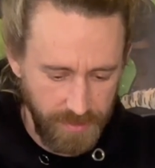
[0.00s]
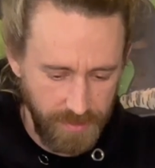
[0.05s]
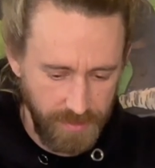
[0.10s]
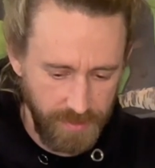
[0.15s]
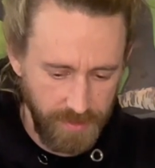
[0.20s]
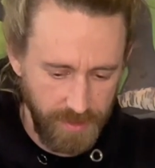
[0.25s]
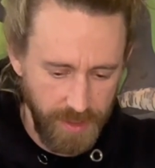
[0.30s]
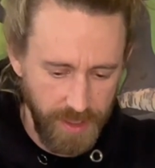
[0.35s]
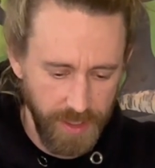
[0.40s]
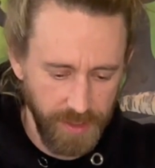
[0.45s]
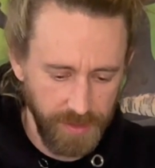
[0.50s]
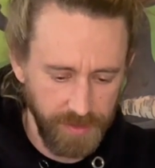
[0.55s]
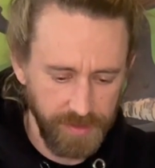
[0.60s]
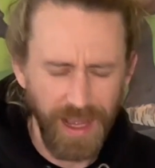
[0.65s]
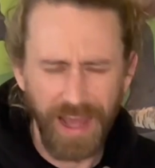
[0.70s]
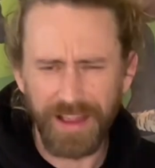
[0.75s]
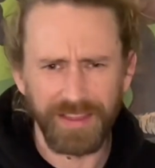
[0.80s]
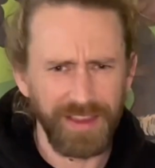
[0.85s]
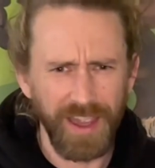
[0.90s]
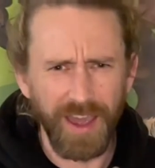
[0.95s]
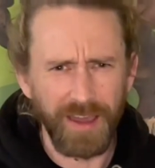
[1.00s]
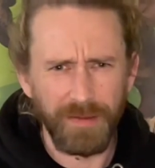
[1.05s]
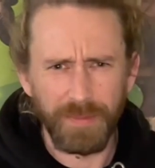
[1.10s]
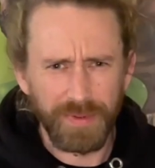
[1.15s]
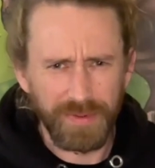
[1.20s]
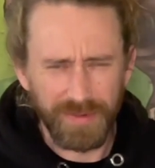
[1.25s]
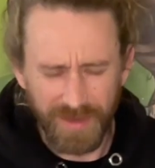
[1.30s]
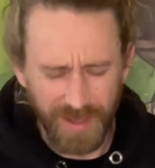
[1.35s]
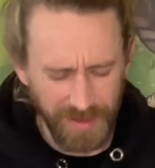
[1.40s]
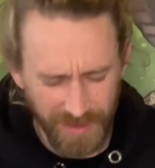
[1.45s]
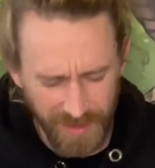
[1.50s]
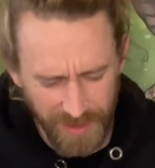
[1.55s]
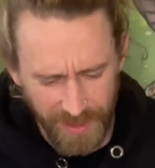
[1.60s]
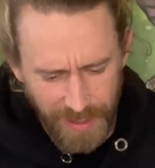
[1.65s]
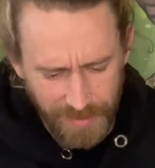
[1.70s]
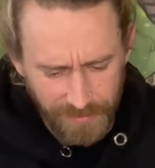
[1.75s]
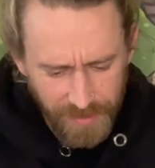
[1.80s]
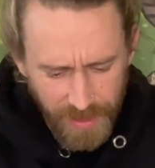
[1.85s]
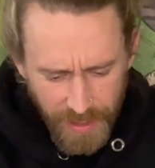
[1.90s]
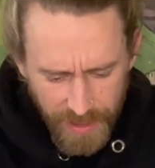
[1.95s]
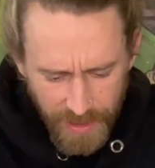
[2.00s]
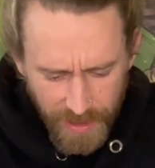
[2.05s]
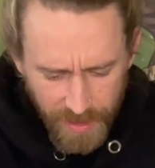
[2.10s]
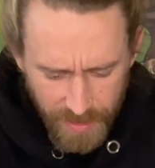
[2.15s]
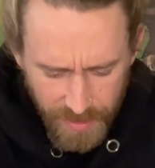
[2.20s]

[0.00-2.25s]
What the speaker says: You can stand it up. I'm going to count that.